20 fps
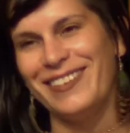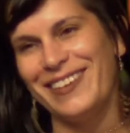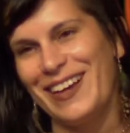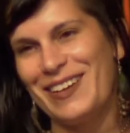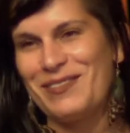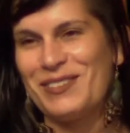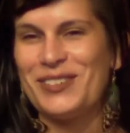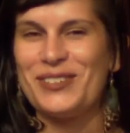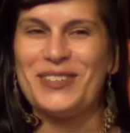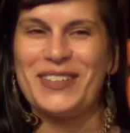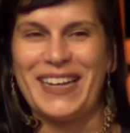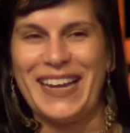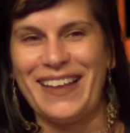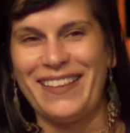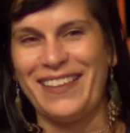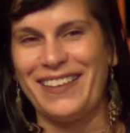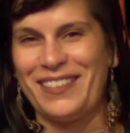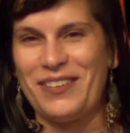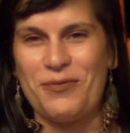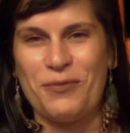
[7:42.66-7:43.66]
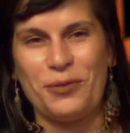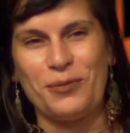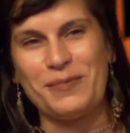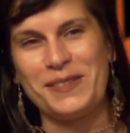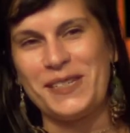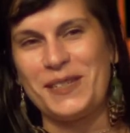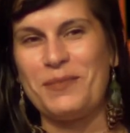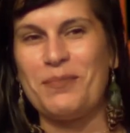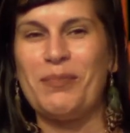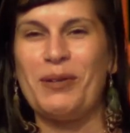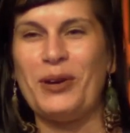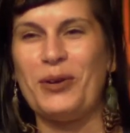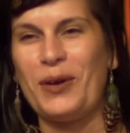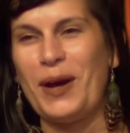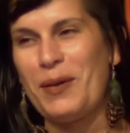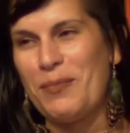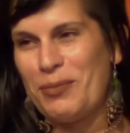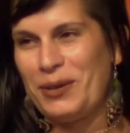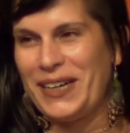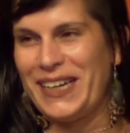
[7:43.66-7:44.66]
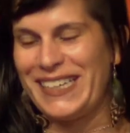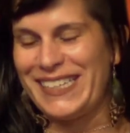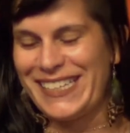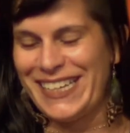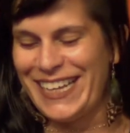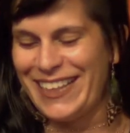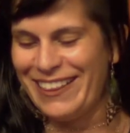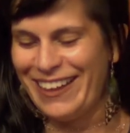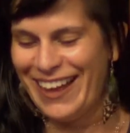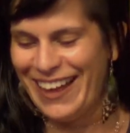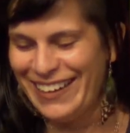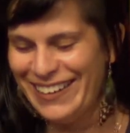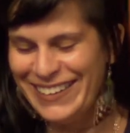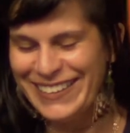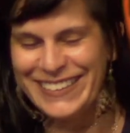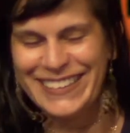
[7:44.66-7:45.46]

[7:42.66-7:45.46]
I'm so glad that the room didn't blow up when I said that.